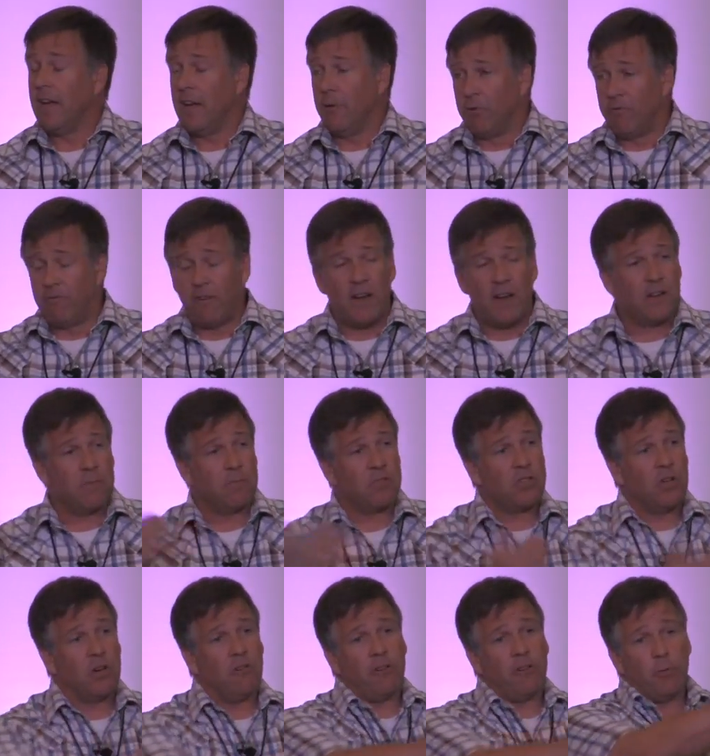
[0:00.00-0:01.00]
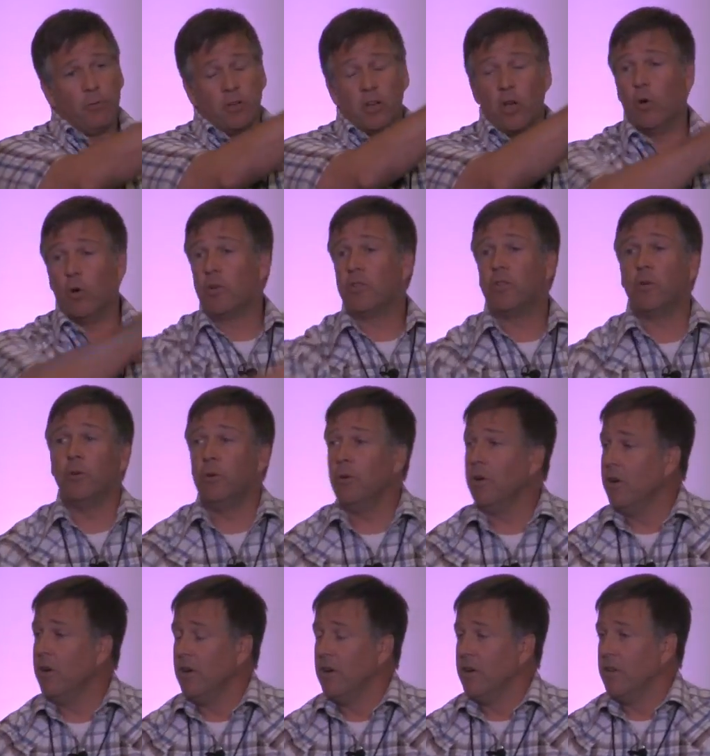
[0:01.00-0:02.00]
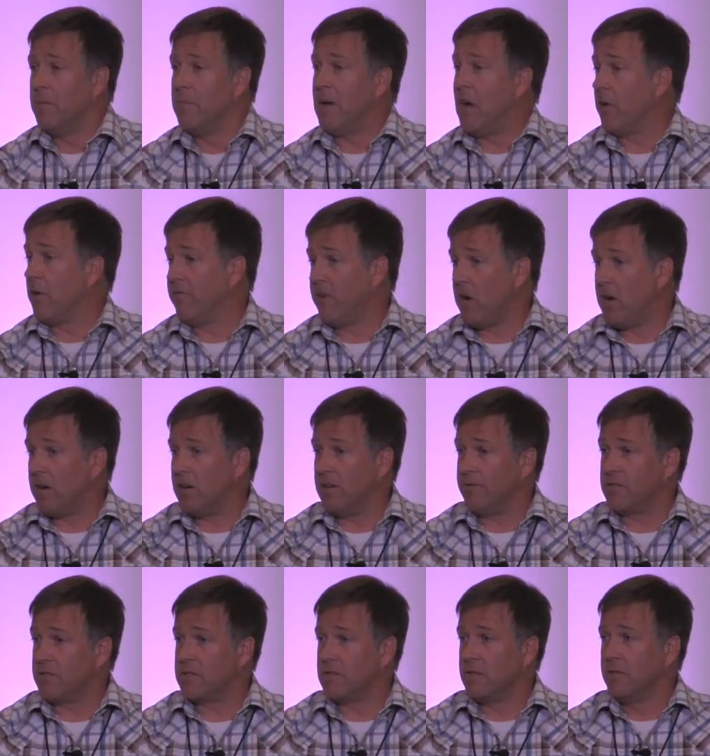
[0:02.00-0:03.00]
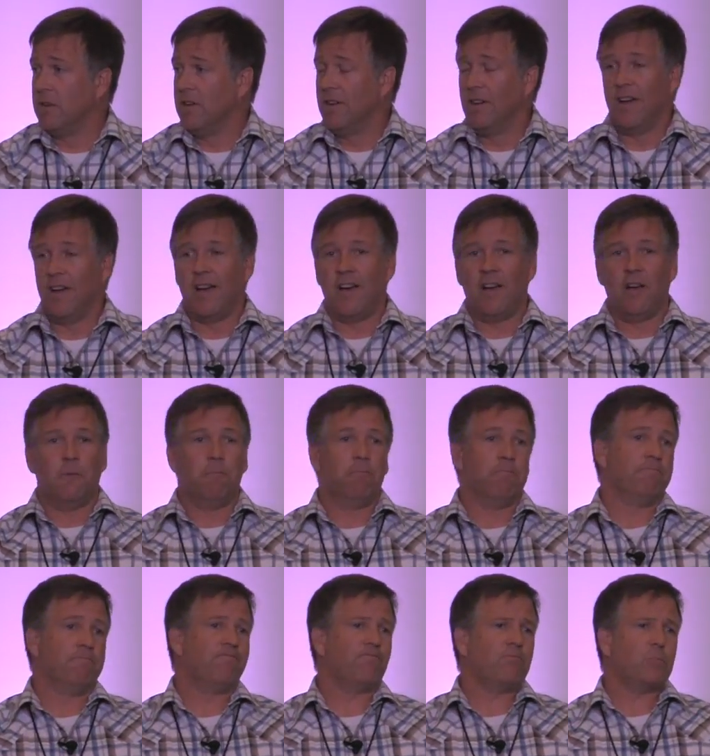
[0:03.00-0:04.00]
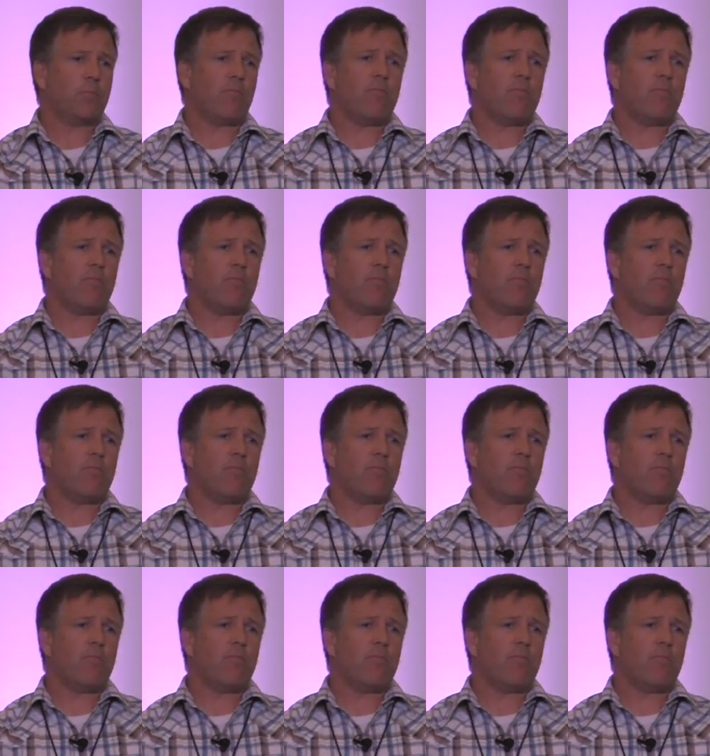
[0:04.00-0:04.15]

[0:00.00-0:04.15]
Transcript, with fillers: He would find himself, he would go to the Mount of Olives, um,